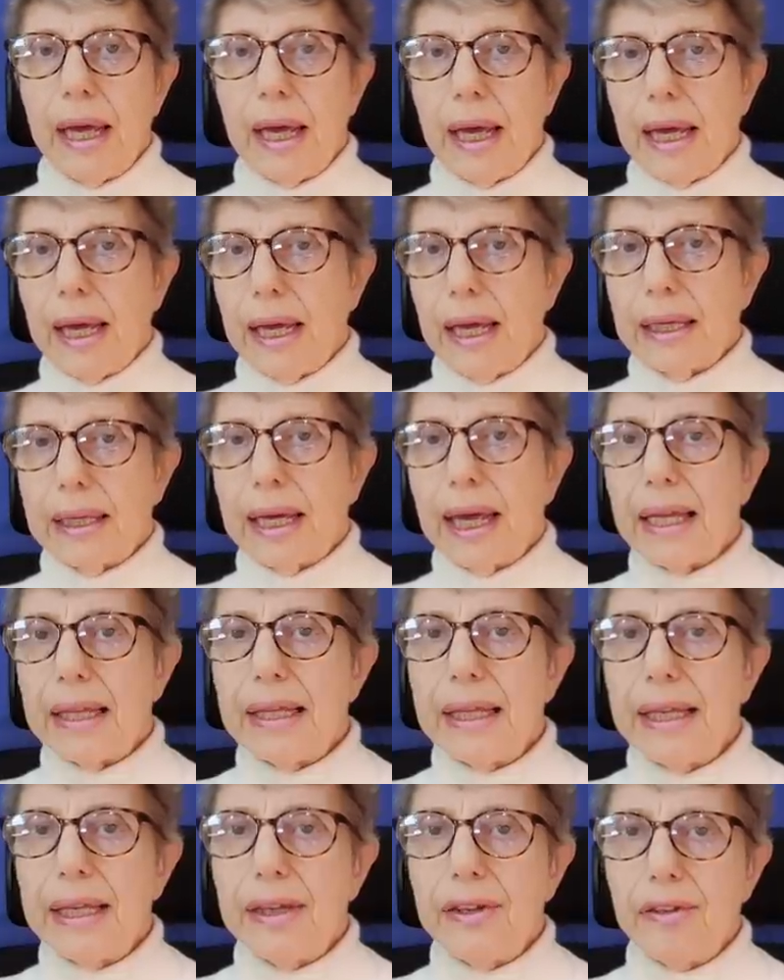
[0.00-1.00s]
Uh,
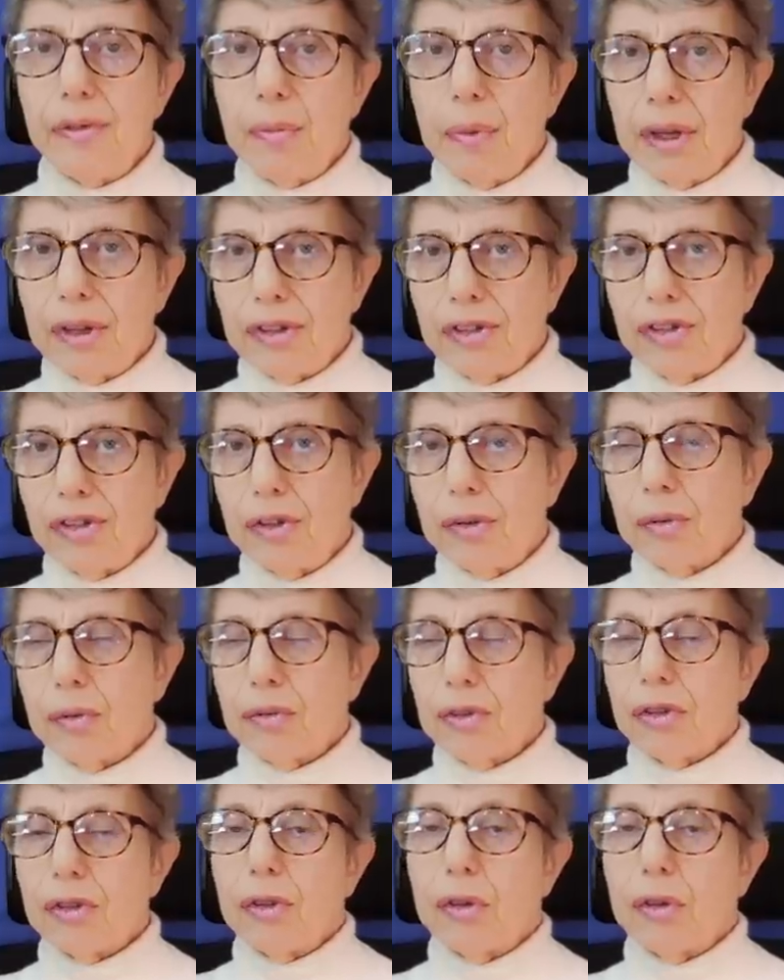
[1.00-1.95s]
Khalid Masood,